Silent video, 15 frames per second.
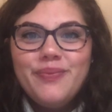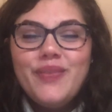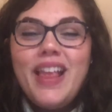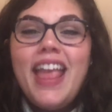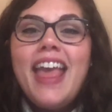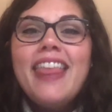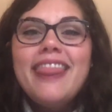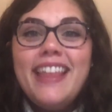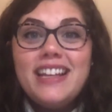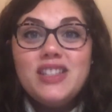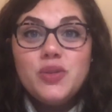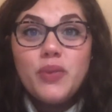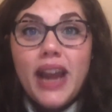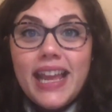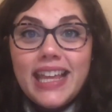That's
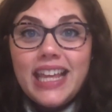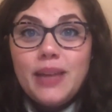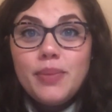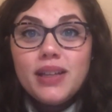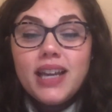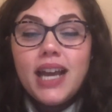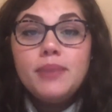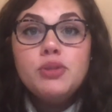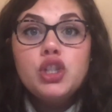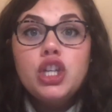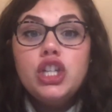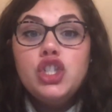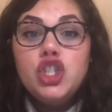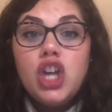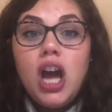right, Cubs. good
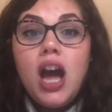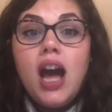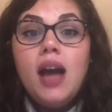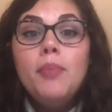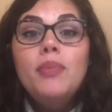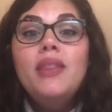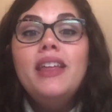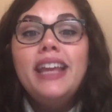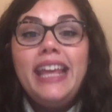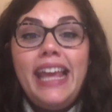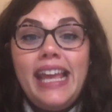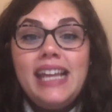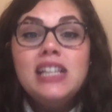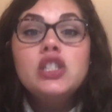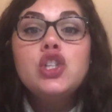job. The
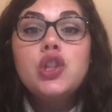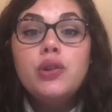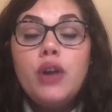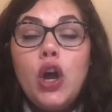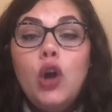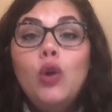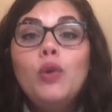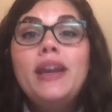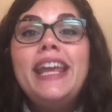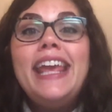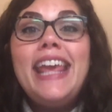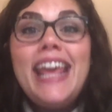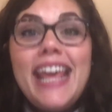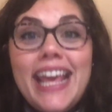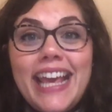king's throne
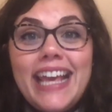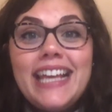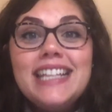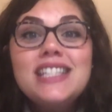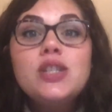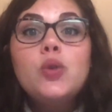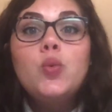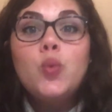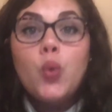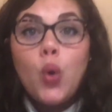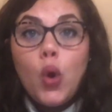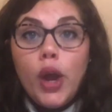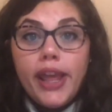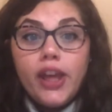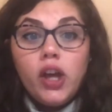is
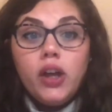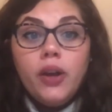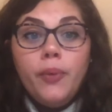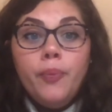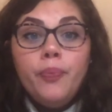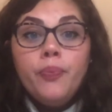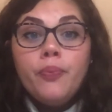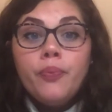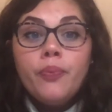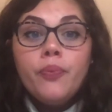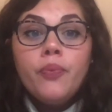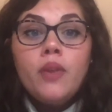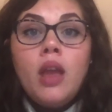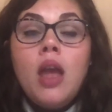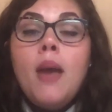royal.
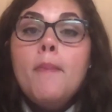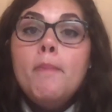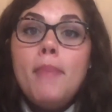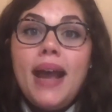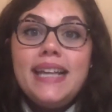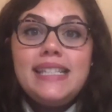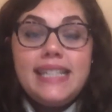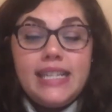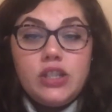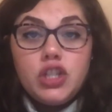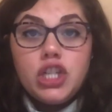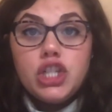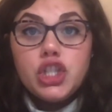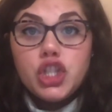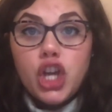My sister's
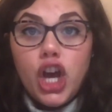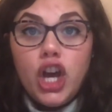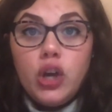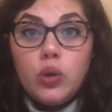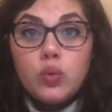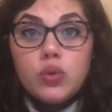coat.